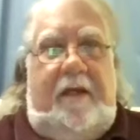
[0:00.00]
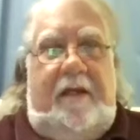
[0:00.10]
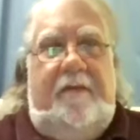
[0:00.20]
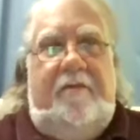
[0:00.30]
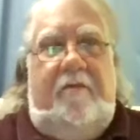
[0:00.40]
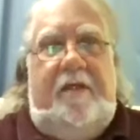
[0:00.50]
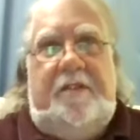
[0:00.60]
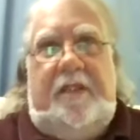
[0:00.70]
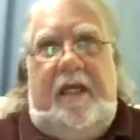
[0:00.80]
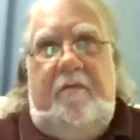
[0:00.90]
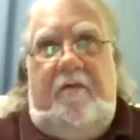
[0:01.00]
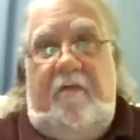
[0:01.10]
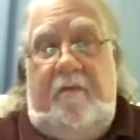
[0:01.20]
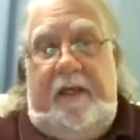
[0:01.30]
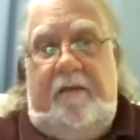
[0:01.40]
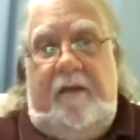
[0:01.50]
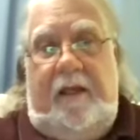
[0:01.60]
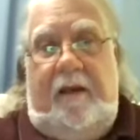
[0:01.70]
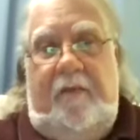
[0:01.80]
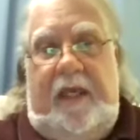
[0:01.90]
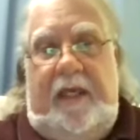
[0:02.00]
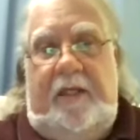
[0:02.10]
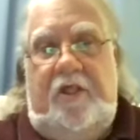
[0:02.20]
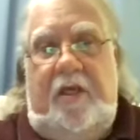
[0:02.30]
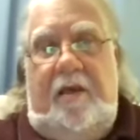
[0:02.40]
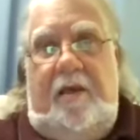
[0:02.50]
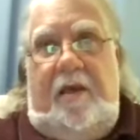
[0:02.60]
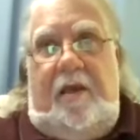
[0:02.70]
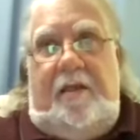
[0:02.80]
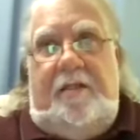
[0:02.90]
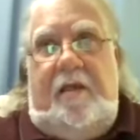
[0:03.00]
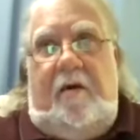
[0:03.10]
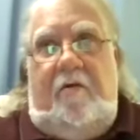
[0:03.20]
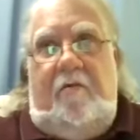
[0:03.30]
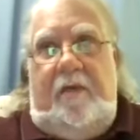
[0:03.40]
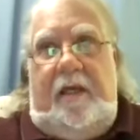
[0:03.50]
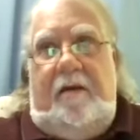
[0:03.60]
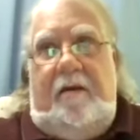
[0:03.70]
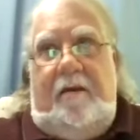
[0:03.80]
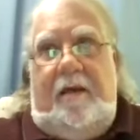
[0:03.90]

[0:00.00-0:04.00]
have the written statement from Michael Littlepage. So, yeah.